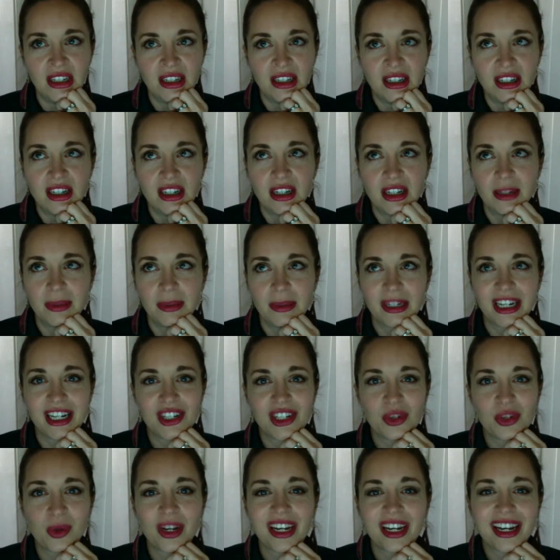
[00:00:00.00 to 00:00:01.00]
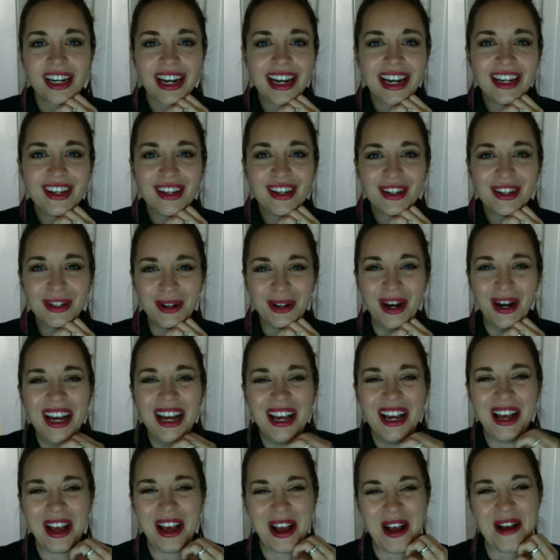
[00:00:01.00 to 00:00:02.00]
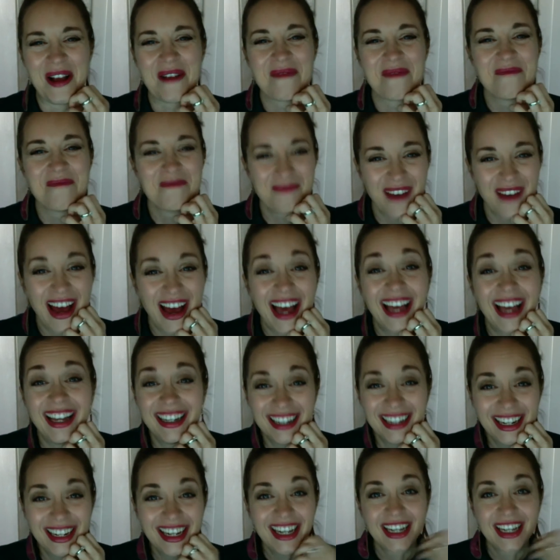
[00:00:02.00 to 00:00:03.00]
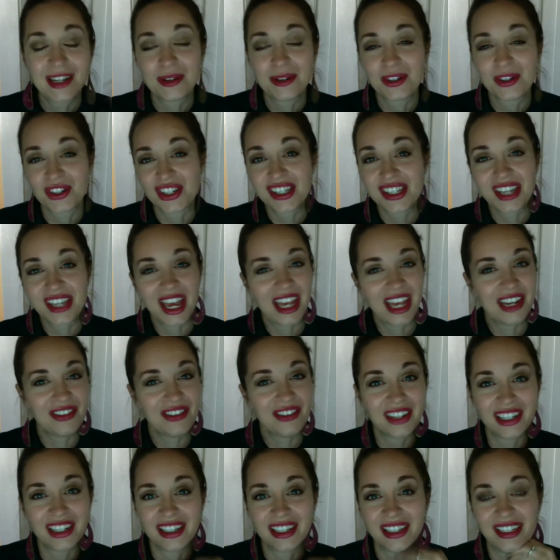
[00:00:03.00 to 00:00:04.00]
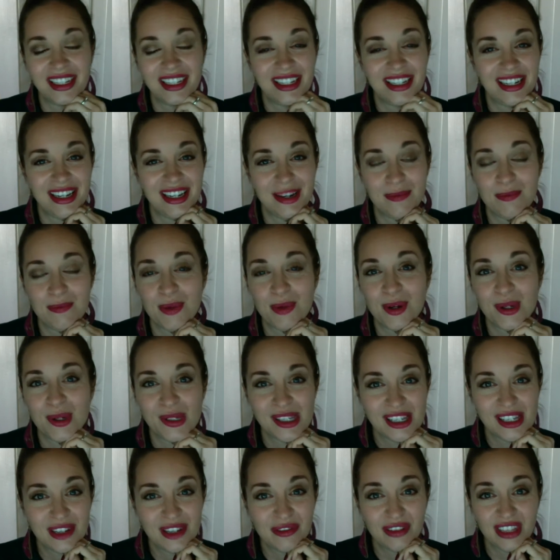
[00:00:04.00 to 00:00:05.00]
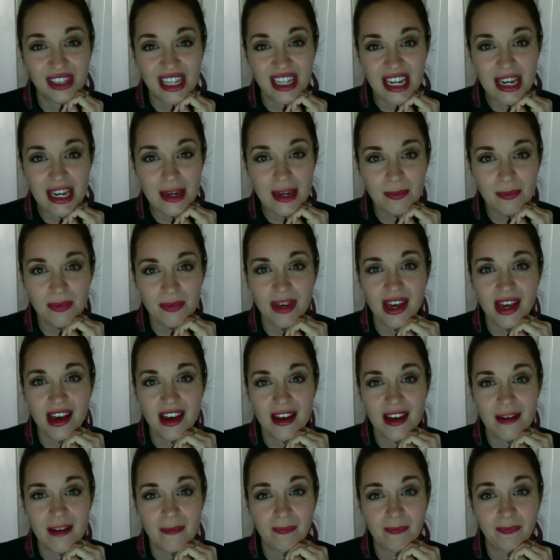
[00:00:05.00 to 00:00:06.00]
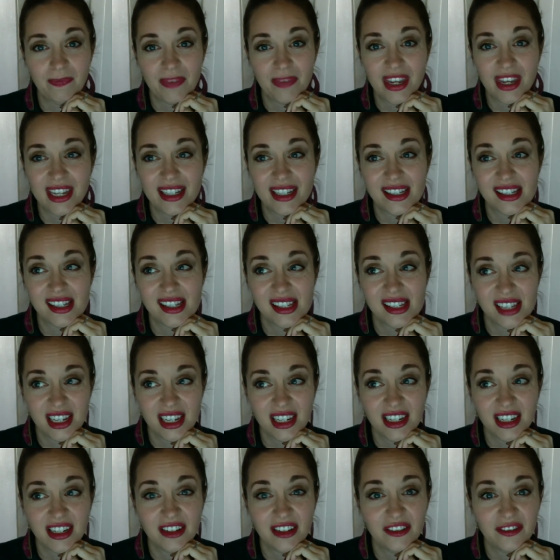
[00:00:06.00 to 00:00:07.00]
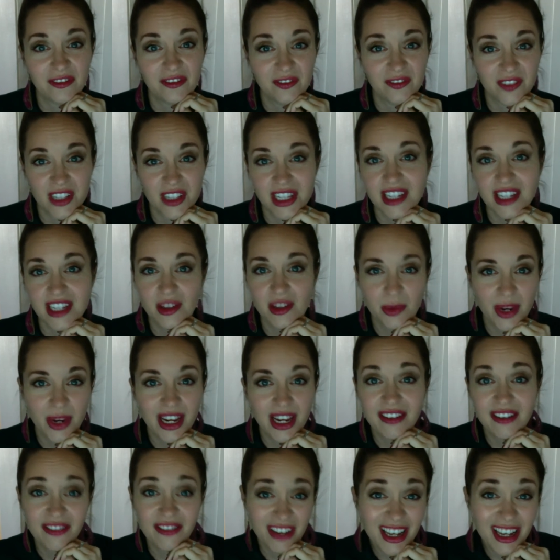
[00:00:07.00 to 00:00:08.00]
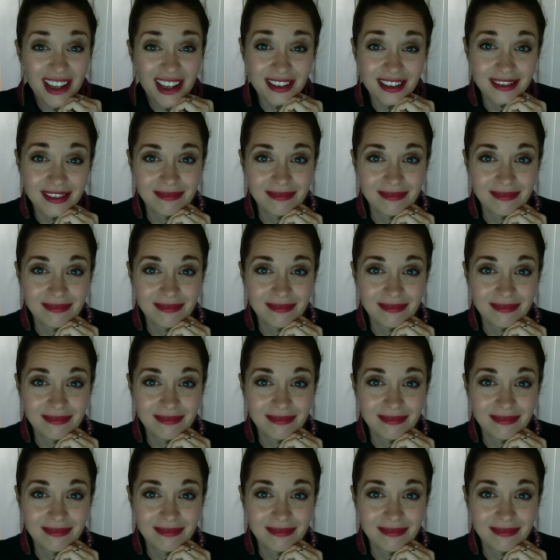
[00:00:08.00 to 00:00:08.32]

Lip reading: oh my gosh, what did I do? But it was just kind of a impulsive leap, and sick of feeling the way I'd felt.